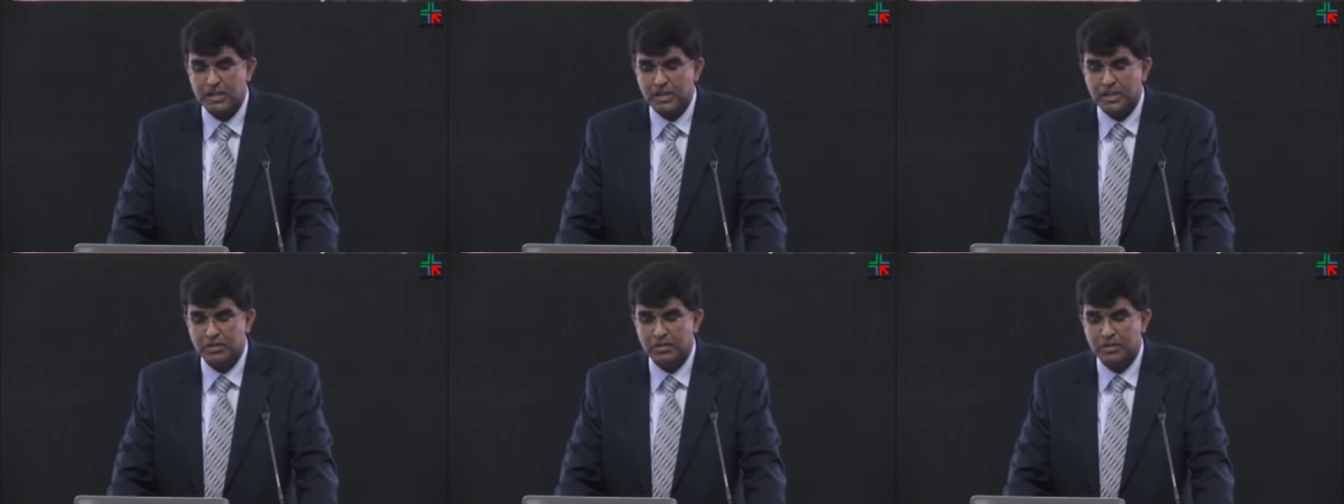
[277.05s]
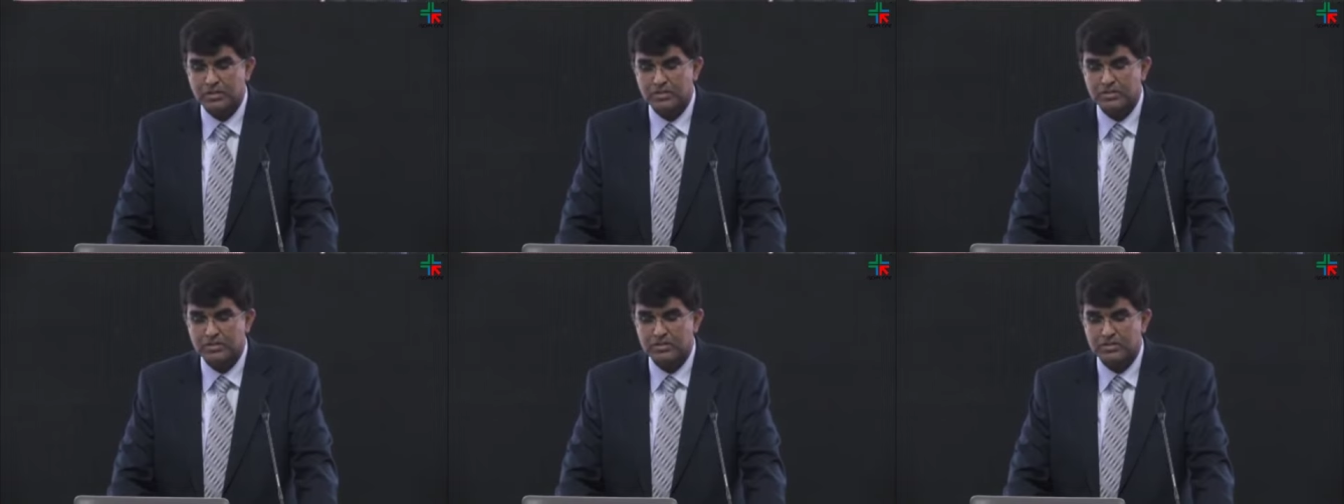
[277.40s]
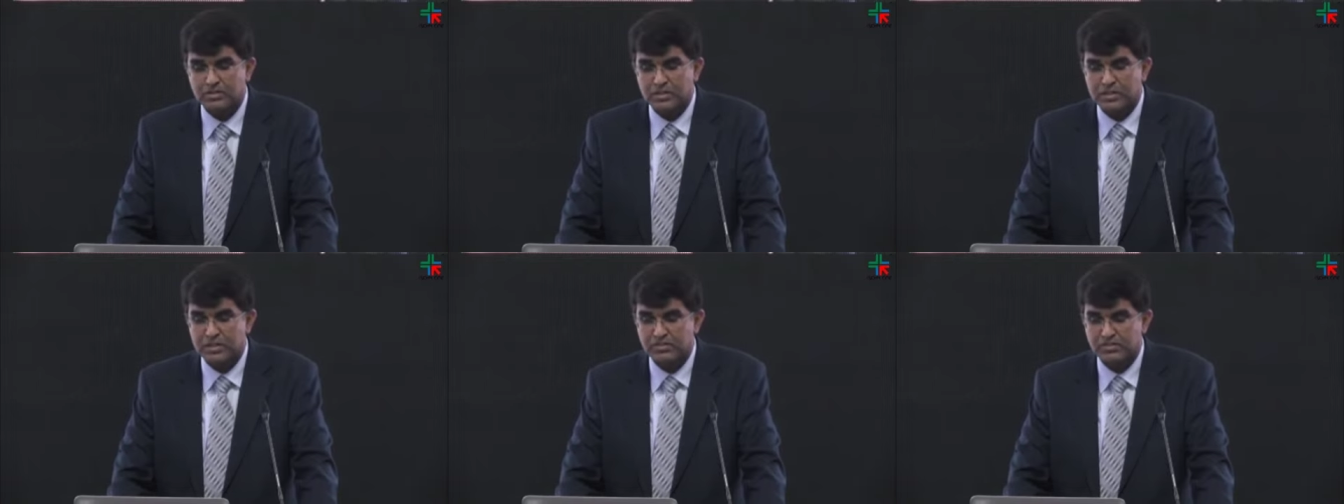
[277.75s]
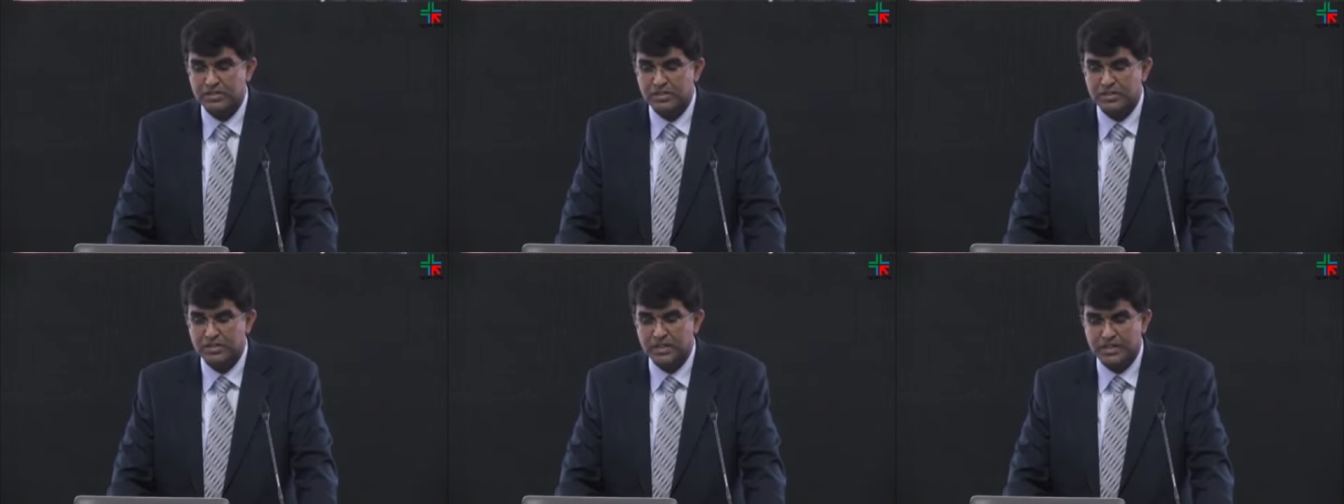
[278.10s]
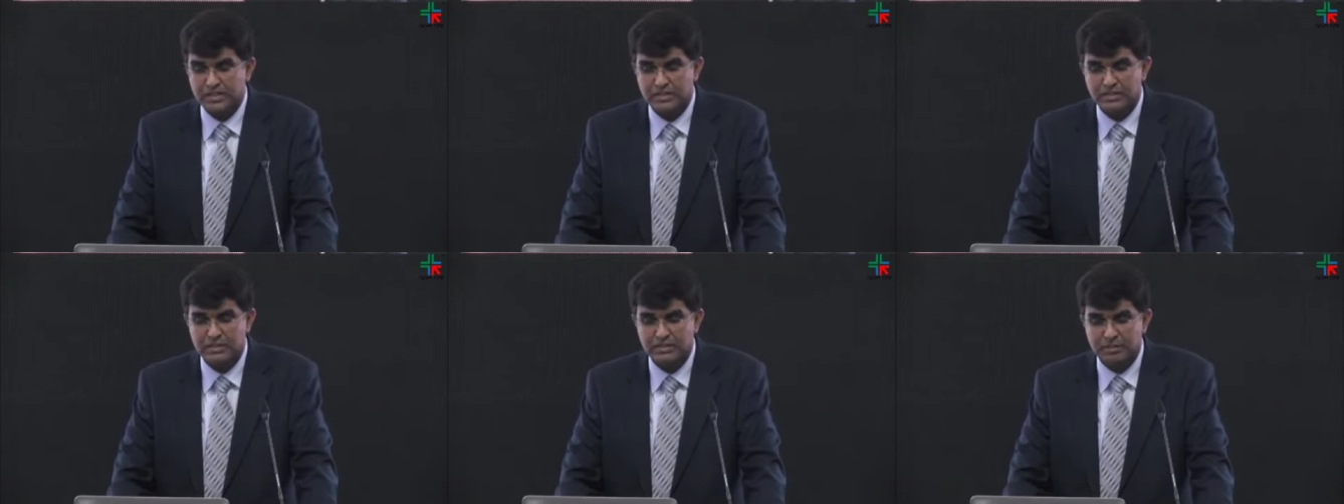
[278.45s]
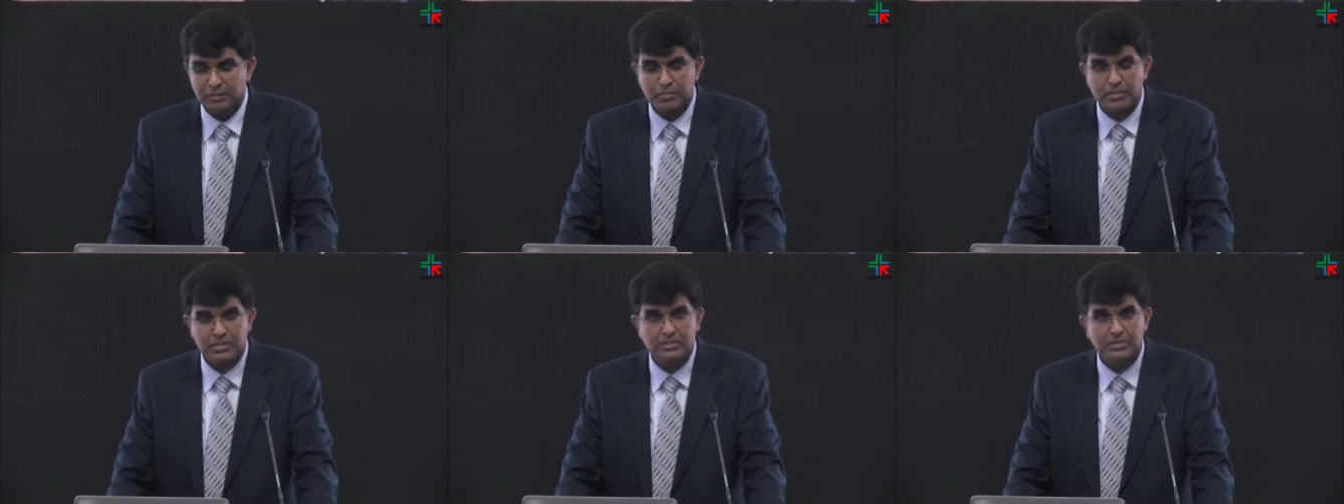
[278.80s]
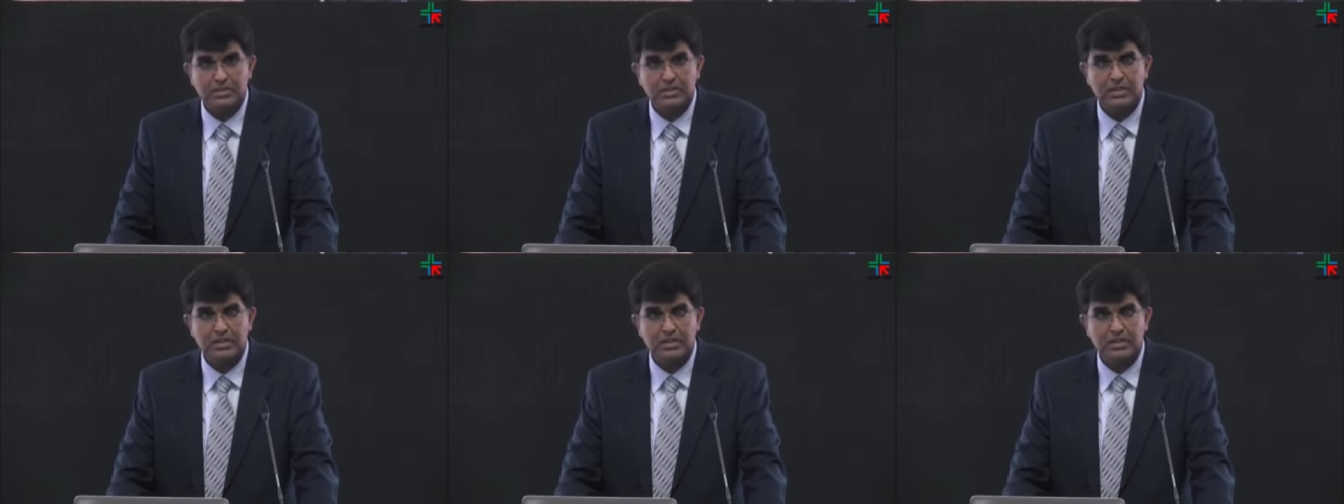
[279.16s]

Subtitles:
and causing severe deficit in another 7%. It